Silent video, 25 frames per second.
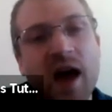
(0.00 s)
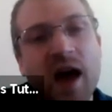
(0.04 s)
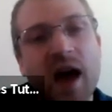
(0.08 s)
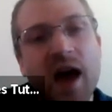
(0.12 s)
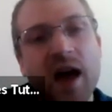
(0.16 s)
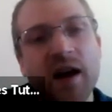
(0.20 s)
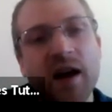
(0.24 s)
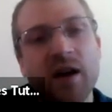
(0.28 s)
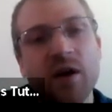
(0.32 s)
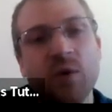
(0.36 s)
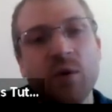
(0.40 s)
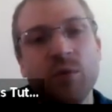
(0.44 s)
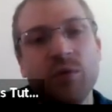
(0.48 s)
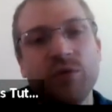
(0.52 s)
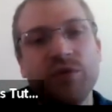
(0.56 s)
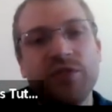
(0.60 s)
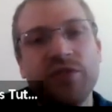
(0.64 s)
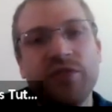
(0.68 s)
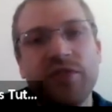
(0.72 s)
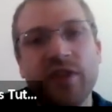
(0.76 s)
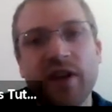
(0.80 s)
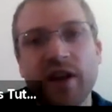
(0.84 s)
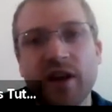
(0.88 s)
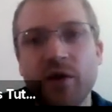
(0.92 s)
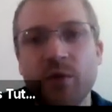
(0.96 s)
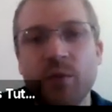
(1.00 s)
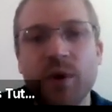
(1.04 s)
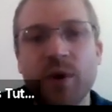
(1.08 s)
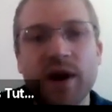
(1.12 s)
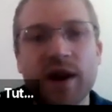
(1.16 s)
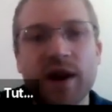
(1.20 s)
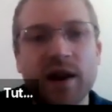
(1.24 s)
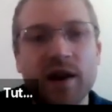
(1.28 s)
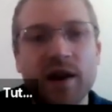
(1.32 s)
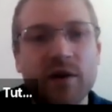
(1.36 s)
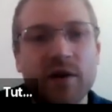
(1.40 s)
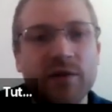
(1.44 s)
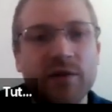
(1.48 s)
and it will sink when
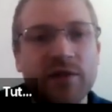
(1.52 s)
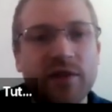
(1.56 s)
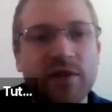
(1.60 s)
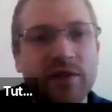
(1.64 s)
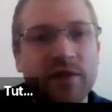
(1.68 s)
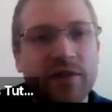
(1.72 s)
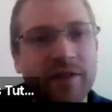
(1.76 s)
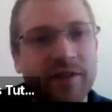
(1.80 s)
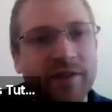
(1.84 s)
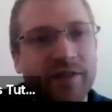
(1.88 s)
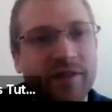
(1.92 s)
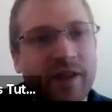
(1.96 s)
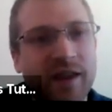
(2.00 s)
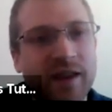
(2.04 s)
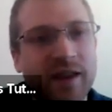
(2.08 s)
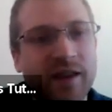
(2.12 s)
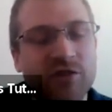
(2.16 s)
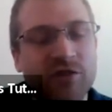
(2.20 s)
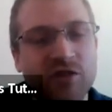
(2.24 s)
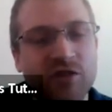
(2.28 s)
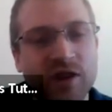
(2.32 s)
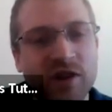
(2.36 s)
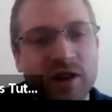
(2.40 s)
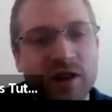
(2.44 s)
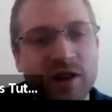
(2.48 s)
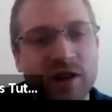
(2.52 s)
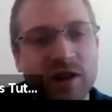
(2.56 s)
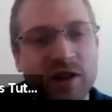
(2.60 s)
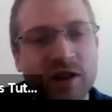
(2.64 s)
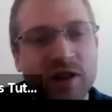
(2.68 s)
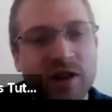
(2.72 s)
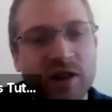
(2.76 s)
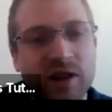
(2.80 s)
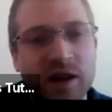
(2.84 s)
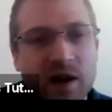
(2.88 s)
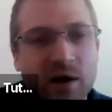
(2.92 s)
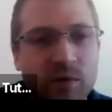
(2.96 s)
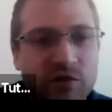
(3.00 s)
it loses its energy,
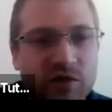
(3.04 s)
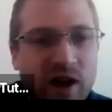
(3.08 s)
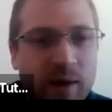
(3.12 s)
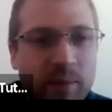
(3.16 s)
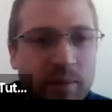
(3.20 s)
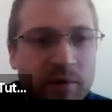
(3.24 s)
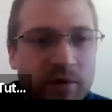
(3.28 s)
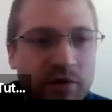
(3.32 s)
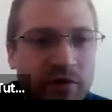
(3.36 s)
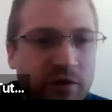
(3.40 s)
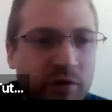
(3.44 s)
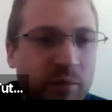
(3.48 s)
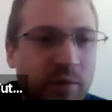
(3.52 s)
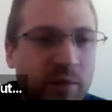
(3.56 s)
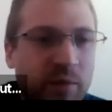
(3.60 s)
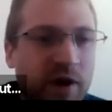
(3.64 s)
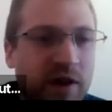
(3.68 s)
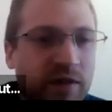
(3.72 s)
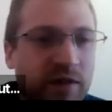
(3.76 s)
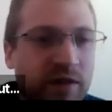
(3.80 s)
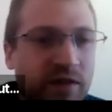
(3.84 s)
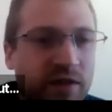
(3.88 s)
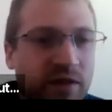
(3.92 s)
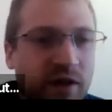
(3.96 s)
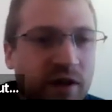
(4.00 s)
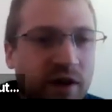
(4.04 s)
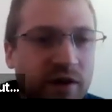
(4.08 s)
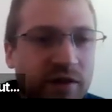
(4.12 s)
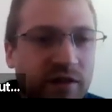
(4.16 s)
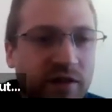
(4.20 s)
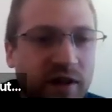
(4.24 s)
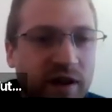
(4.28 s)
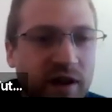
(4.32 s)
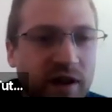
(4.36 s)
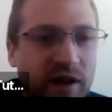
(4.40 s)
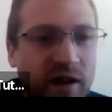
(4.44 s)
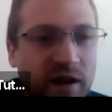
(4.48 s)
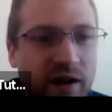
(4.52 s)
which happens to be
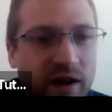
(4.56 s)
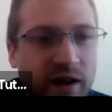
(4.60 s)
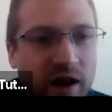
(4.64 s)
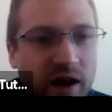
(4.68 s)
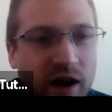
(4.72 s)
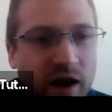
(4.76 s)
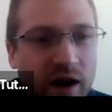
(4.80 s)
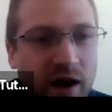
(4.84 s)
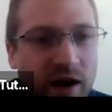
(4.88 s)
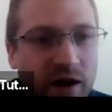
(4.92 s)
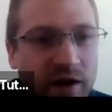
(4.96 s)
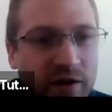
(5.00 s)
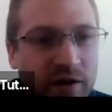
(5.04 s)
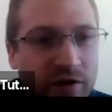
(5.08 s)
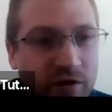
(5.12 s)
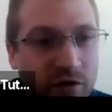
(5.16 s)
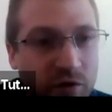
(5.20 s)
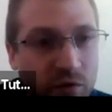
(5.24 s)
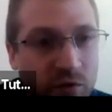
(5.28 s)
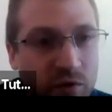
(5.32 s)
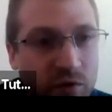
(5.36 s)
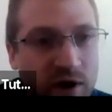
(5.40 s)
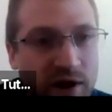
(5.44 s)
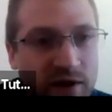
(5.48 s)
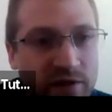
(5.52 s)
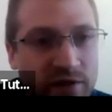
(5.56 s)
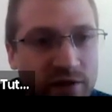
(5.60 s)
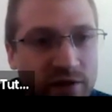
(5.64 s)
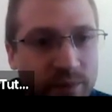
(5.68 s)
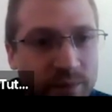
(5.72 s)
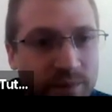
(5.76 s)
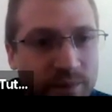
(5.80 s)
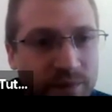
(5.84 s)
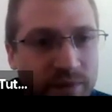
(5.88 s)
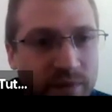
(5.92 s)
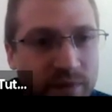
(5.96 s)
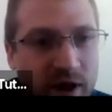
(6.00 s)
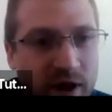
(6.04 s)
30 degrees
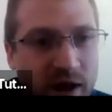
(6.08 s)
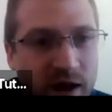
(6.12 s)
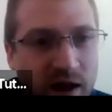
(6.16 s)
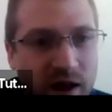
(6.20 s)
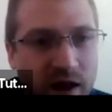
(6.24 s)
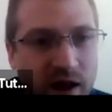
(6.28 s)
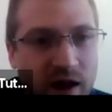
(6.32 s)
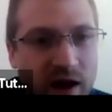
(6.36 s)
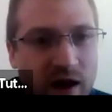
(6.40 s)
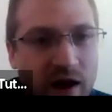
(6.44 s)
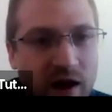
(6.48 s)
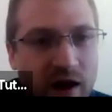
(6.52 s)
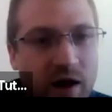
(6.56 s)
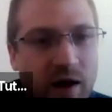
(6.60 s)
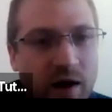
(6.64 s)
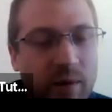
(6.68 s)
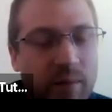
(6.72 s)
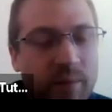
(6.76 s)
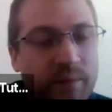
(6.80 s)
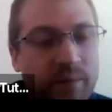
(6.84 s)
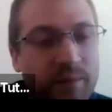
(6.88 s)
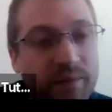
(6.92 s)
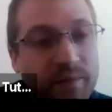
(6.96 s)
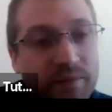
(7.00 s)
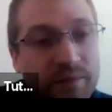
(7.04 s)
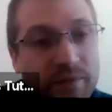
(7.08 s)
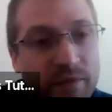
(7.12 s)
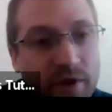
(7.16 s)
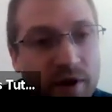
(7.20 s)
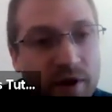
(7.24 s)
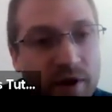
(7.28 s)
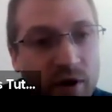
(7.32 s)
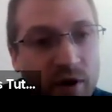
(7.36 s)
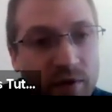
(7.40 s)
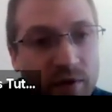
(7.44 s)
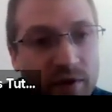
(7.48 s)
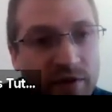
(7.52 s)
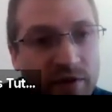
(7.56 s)
on
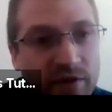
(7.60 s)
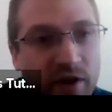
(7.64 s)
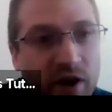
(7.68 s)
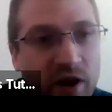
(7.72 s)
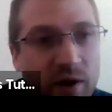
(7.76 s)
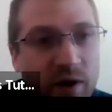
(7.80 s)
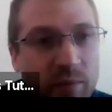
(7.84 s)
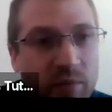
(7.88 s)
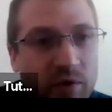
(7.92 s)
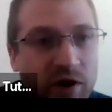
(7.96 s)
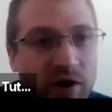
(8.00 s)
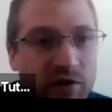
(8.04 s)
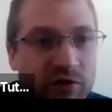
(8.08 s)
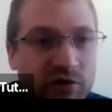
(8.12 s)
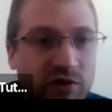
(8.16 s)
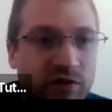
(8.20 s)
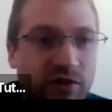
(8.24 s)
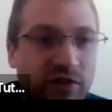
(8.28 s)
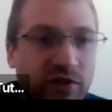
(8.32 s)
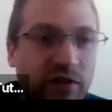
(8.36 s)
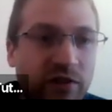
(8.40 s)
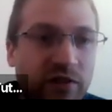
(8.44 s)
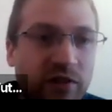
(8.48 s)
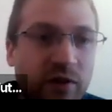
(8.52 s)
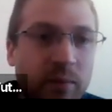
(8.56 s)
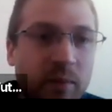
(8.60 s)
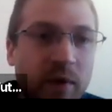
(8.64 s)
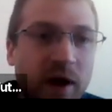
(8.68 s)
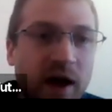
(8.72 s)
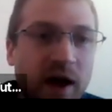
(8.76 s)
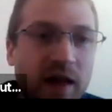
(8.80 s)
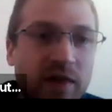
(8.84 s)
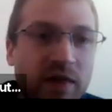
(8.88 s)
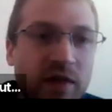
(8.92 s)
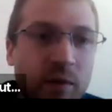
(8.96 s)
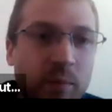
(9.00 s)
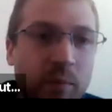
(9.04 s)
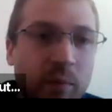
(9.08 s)
this high pressure system,
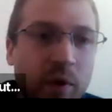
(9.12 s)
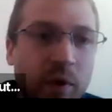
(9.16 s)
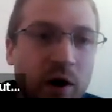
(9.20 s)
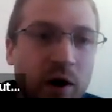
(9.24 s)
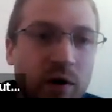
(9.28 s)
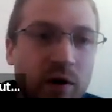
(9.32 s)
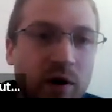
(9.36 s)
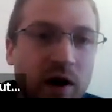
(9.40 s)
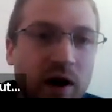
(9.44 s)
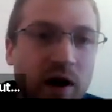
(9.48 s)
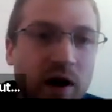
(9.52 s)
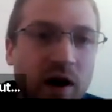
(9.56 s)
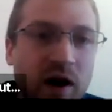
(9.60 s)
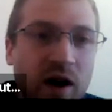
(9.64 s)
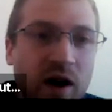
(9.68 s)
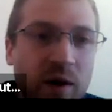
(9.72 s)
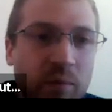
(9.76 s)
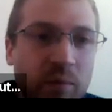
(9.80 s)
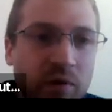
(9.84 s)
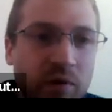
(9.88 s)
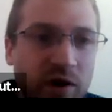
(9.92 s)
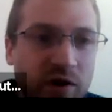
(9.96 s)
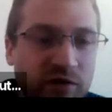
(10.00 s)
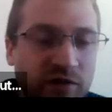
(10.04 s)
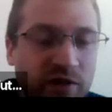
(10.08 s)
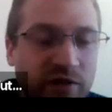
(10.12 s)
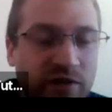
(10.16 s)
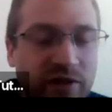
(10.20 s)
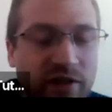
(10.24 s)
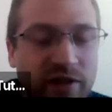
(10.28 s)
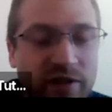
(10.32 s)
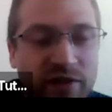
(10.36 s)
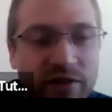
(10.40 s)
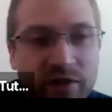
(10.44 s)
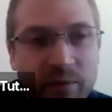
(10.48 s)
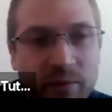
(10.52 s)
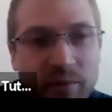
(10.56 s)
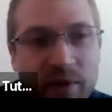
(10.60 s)
and the polar high pressure
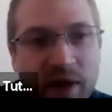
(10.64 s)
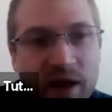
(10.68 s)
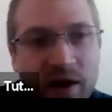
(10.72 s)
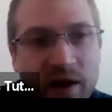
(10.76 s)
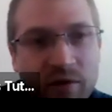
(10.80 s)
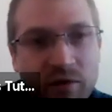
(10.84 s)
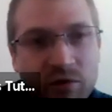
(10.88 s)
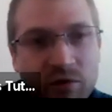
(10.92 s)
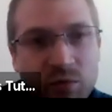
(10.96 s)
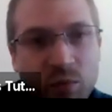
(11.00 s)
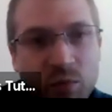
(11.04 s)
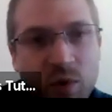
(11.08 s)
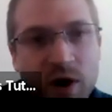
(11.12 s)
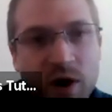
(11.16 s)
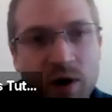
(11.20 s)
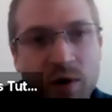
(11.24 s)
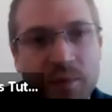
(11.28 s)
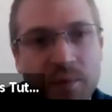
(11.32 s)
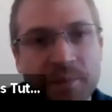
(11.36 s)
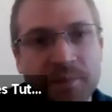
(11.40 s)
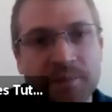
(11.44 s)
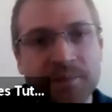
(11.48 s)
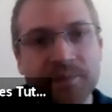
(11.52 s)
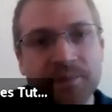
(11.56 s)
system there as well.